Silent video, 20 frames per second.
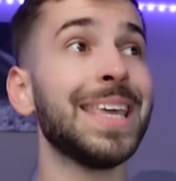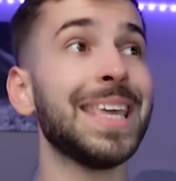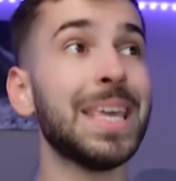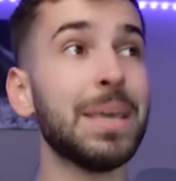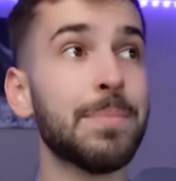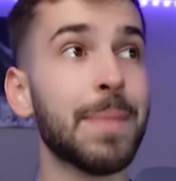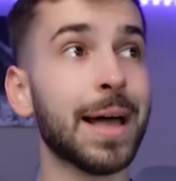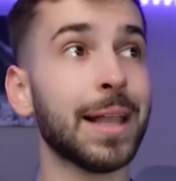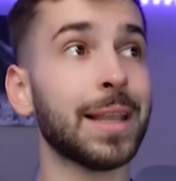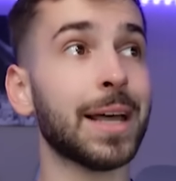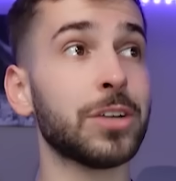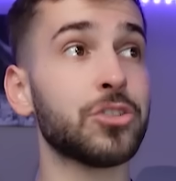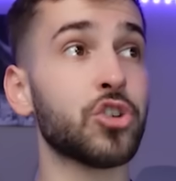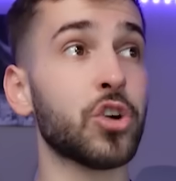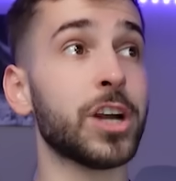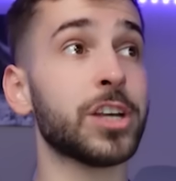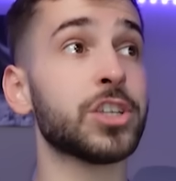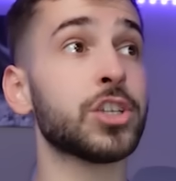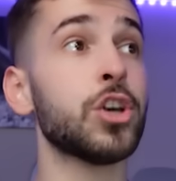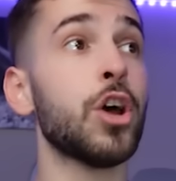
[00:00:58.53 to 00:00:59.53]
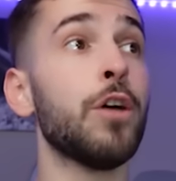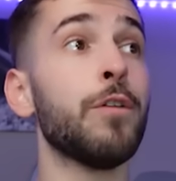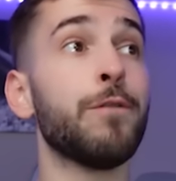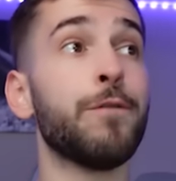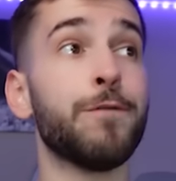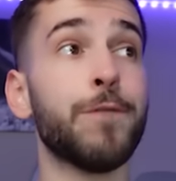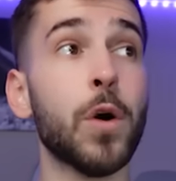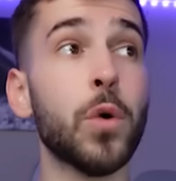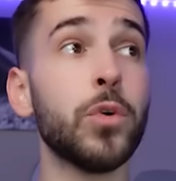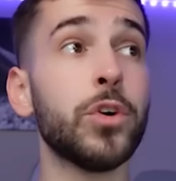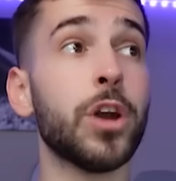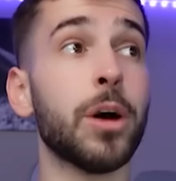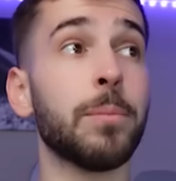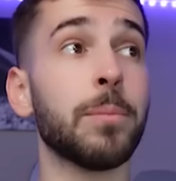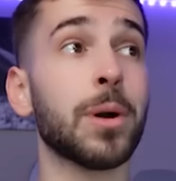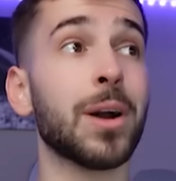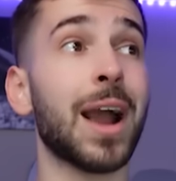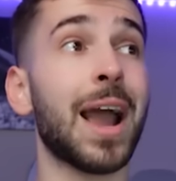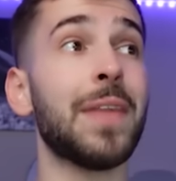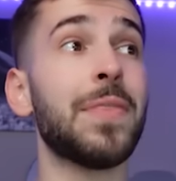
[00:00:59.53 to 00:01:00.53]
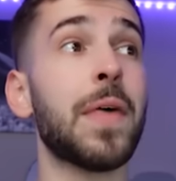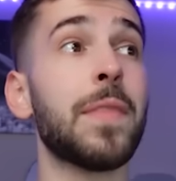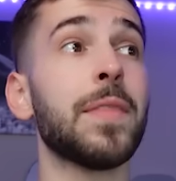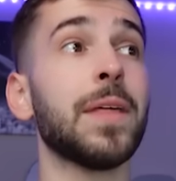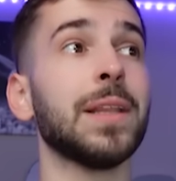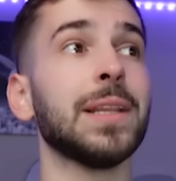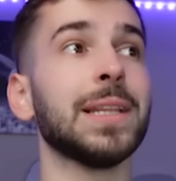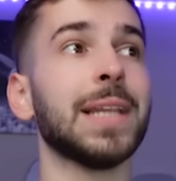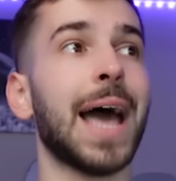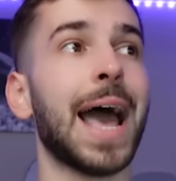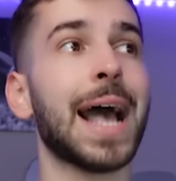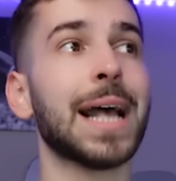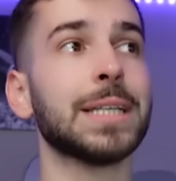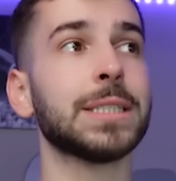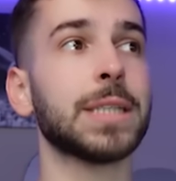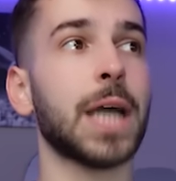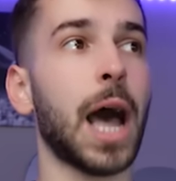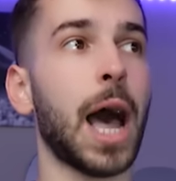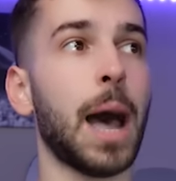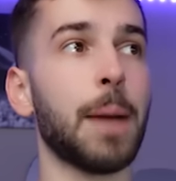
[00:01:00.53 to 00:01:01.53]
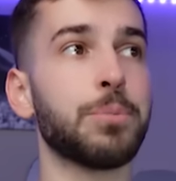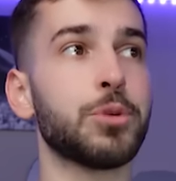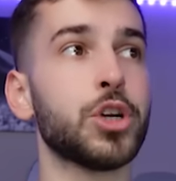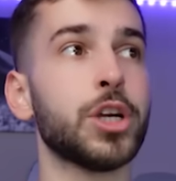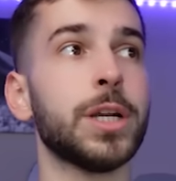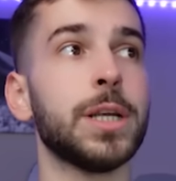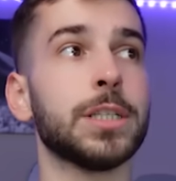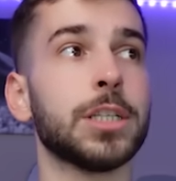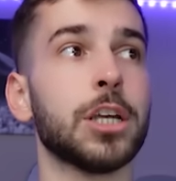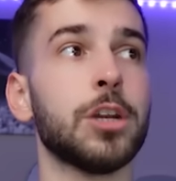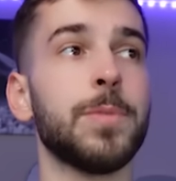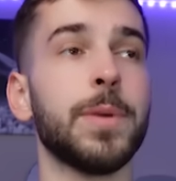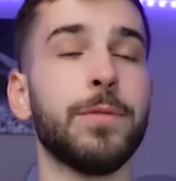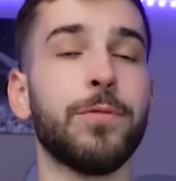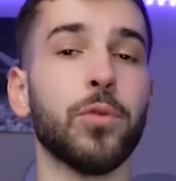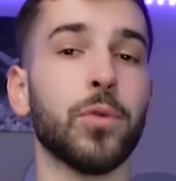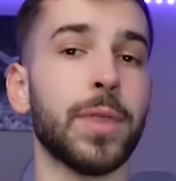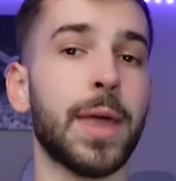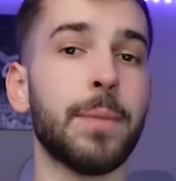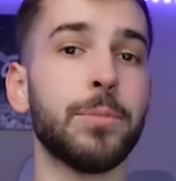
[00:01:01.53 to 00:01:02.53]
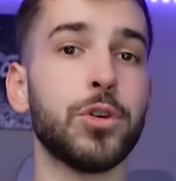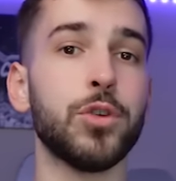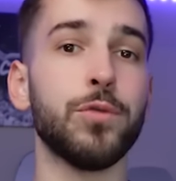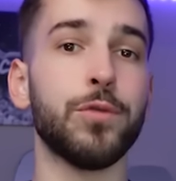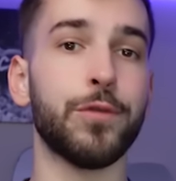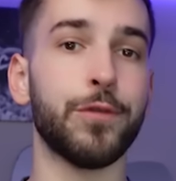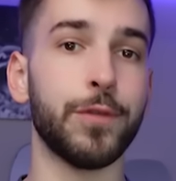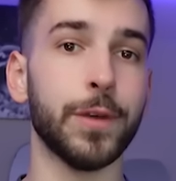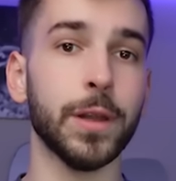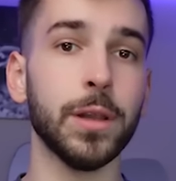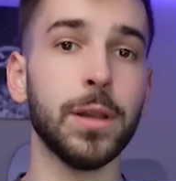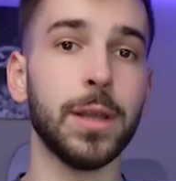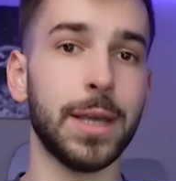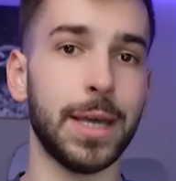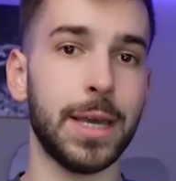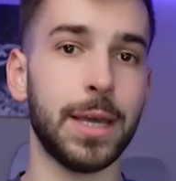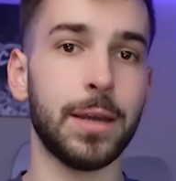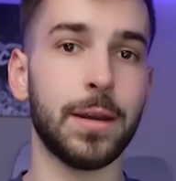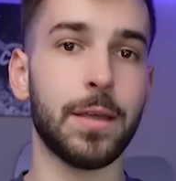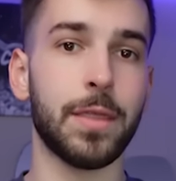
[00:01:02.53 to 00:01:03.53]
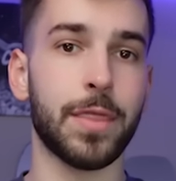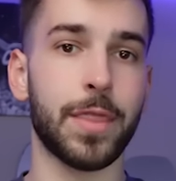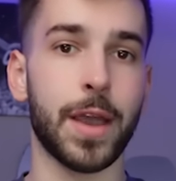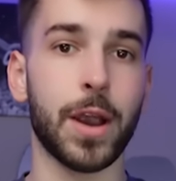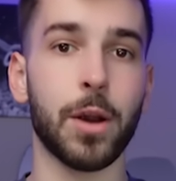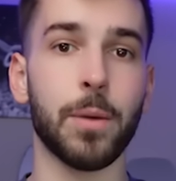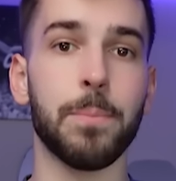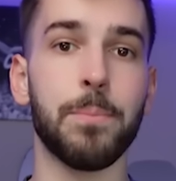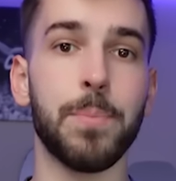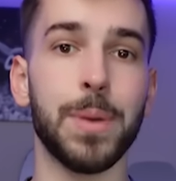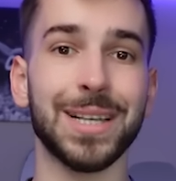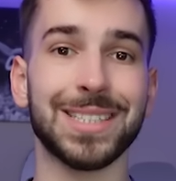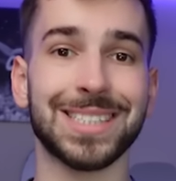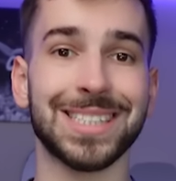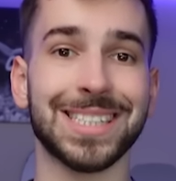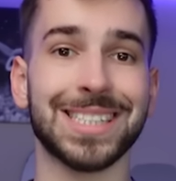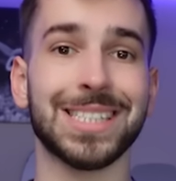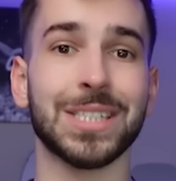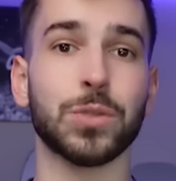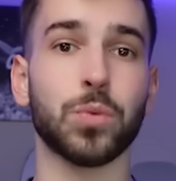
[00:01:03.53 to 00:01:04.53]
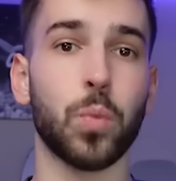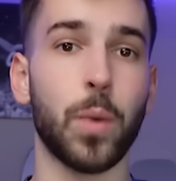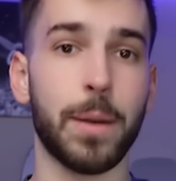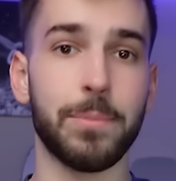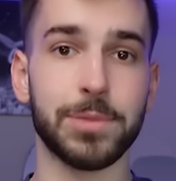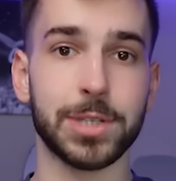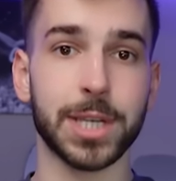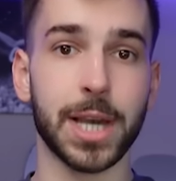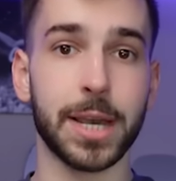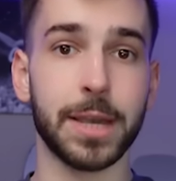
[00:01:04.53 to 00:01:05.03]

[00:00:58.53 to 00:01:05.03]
email address, phone number, and then the last option is going to be for them to fill in their business's website.